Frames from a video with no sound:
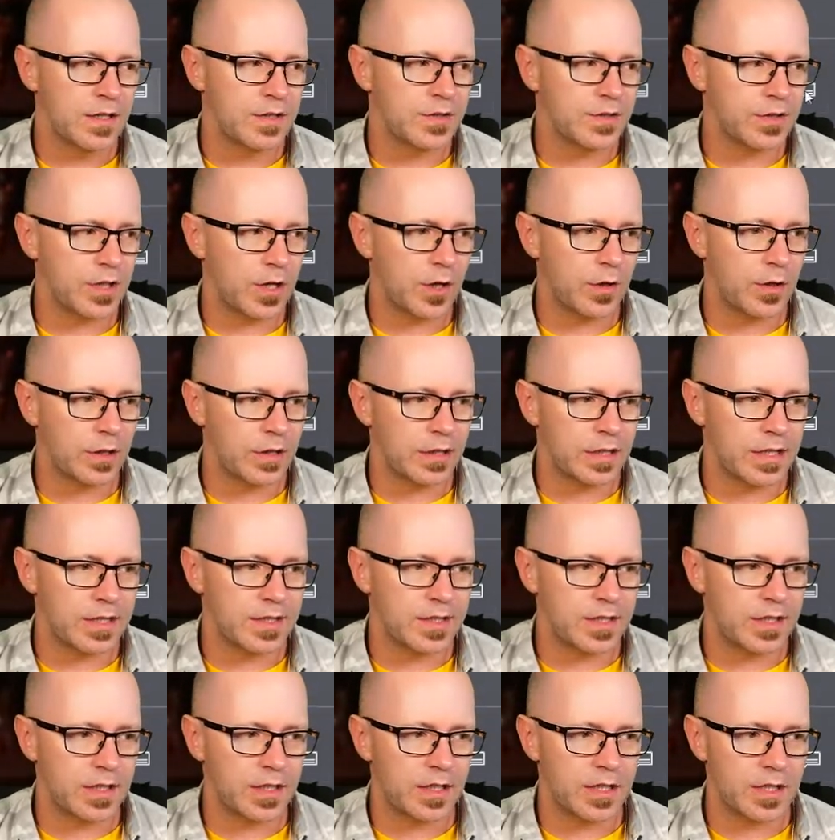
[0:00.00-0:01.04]
So
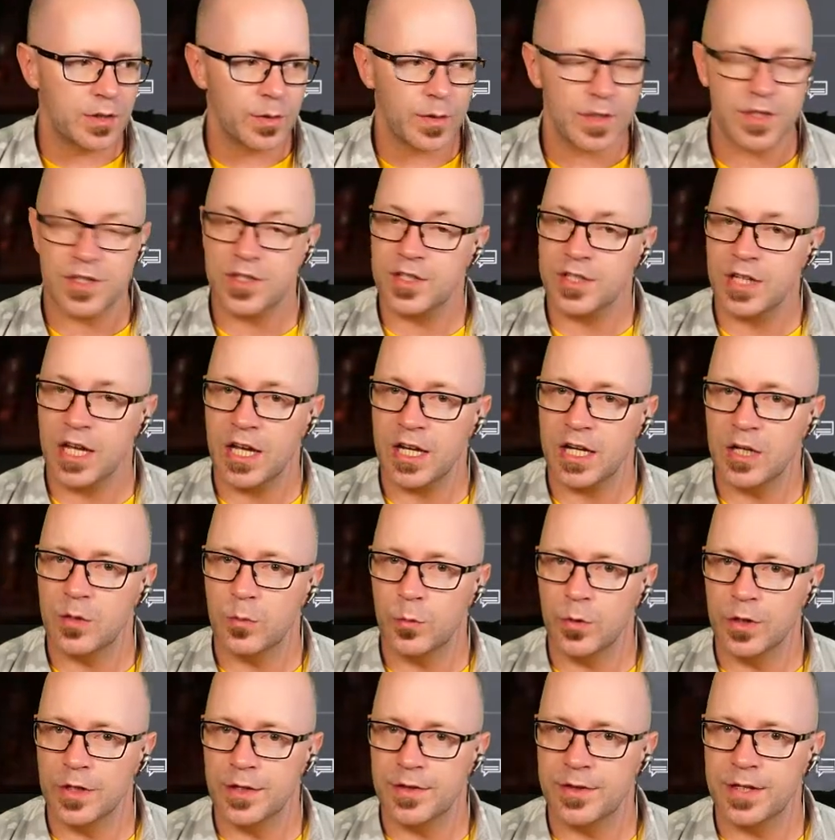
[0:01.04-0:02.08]
let's get into it,
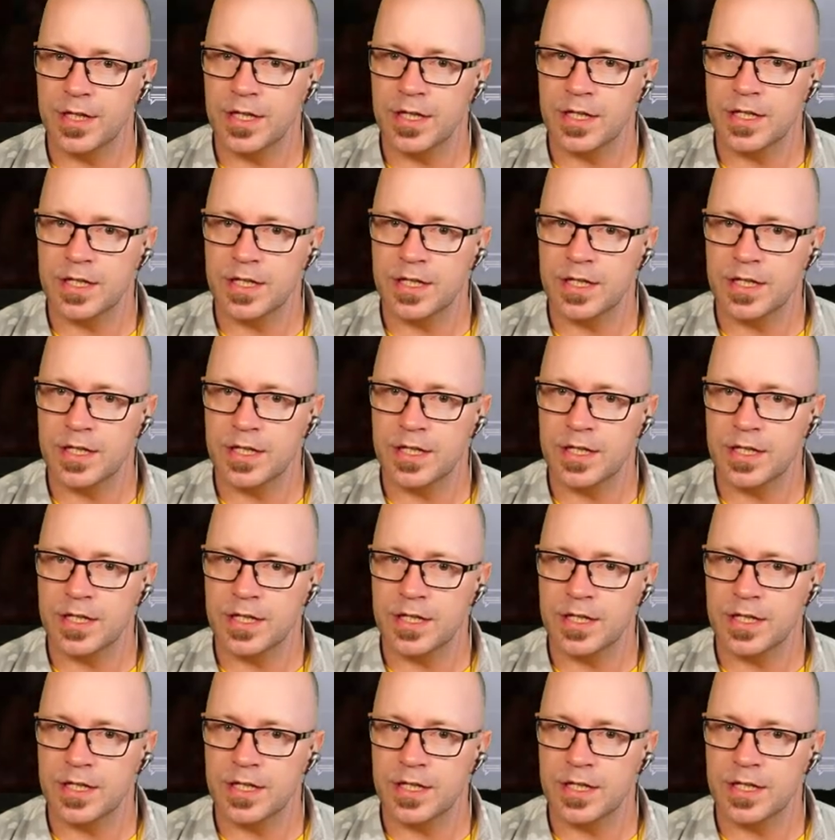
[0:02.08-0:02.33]
starting with the